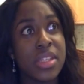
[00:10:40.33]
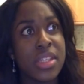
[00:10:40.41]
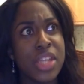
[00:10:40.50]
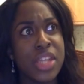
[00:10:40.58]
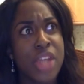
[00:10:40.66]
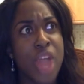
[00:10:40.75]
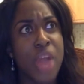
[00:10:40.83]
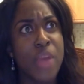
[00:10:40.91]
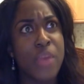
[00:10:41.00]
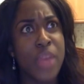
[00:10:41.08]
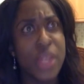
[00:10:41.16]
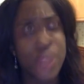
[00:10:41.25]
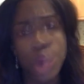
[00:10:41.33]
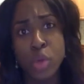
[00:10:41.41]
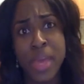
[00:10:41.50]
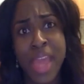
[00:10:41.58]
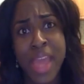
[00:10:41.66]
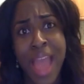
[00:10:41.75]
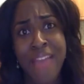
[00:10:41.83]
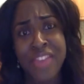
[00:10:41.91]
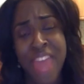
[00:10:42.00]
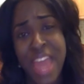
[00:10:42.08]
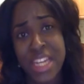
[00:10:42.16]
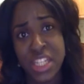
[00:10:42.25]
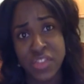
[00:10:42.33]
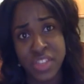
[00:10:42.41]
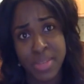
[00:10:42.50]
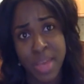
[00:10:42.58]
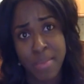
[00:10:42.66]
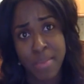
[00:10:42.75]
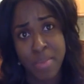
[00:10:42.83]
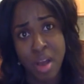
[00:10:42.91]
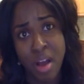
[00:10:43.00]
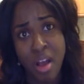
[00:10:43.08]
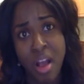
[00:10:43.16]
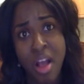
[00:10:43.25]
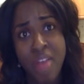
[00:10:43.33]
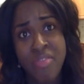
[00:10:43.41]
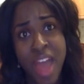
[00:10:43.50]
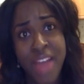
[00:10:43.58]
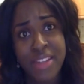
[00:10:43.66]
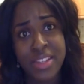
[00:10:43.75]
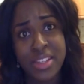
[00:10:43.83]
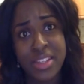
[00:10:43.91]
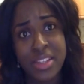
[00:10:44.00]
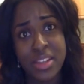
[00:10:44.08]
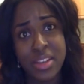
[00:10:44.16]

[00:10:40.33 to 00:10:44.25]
you know, they told me at the ending of September that